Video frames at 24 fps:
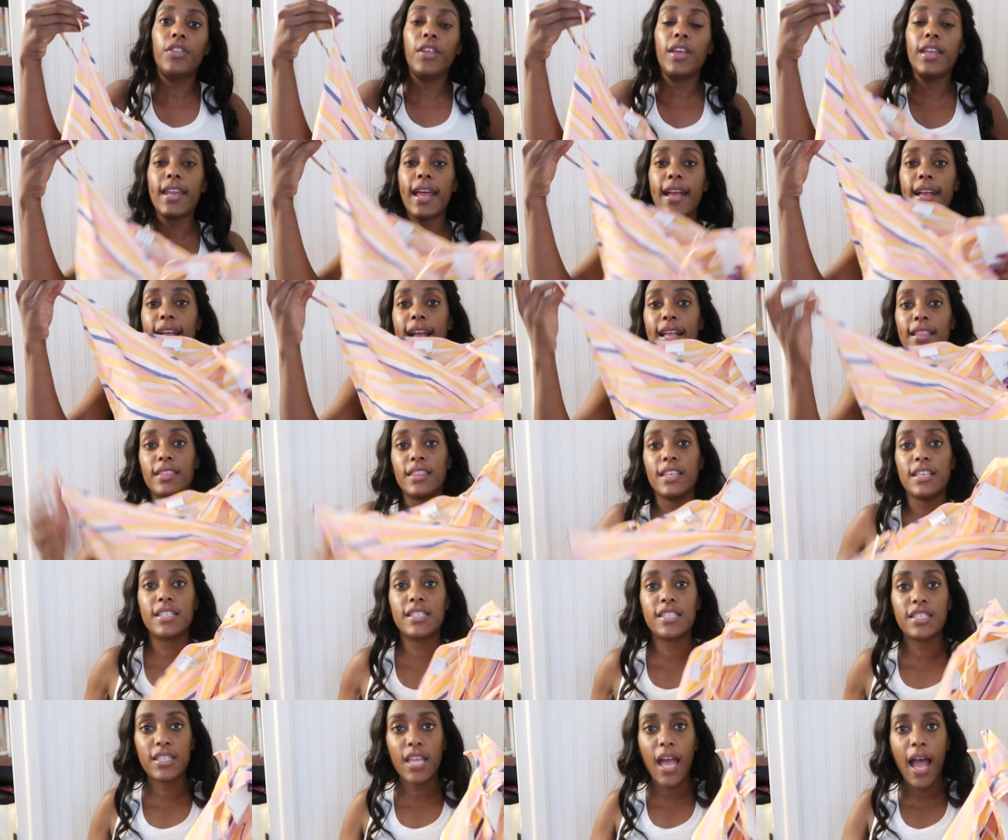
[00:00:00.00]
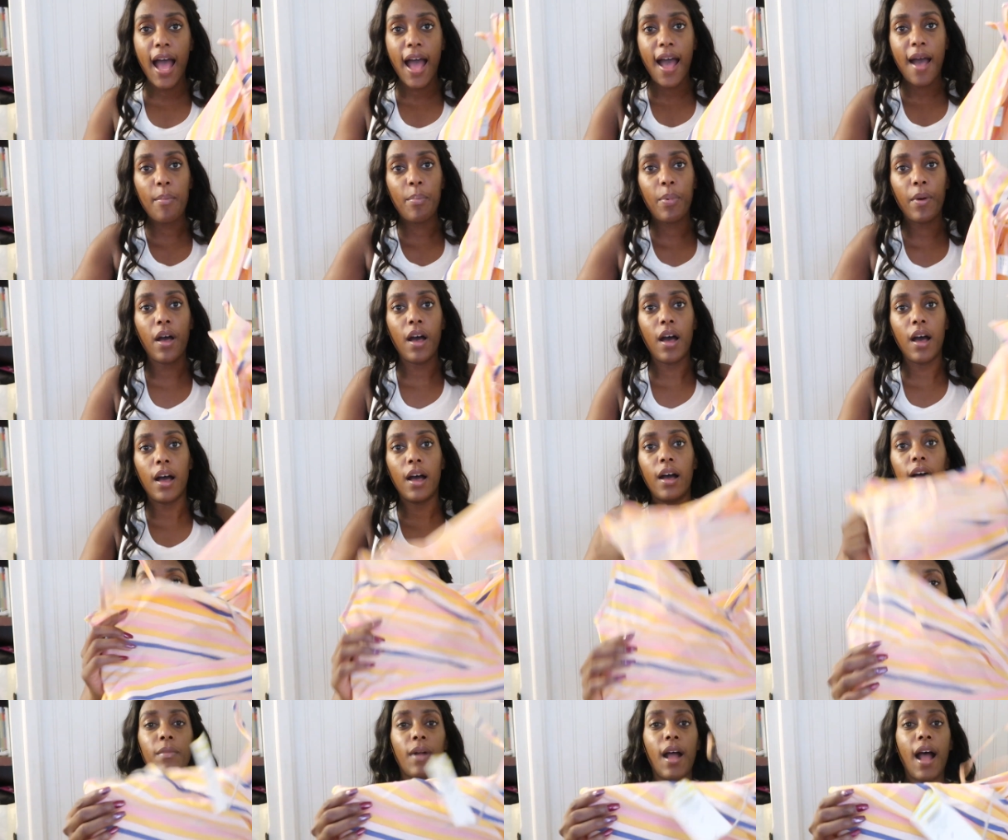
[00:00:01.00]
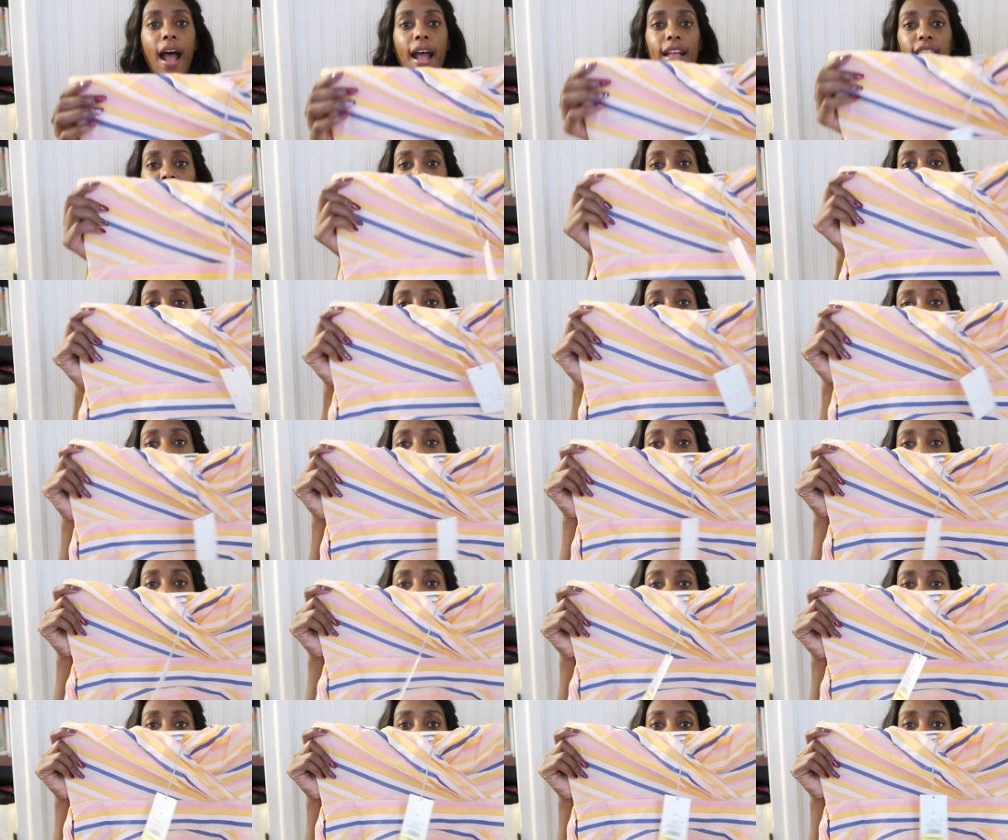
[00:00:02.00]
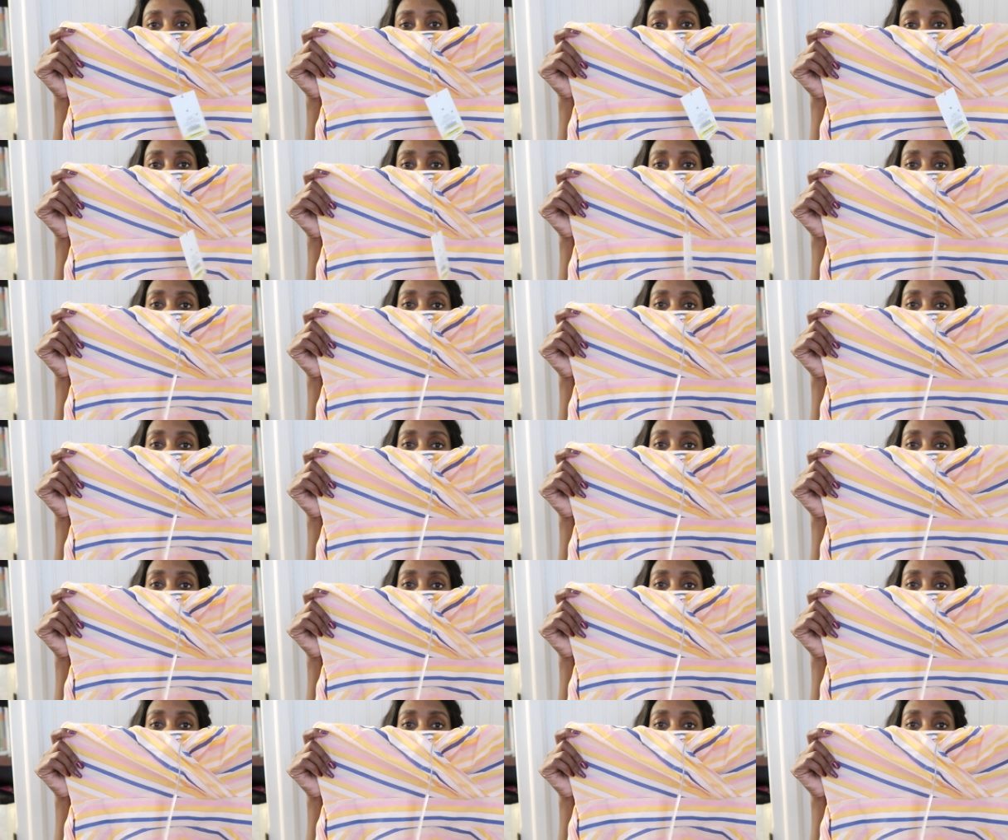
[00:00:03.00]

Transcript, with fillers: Then I got this top. Um, I thought I could wear like a little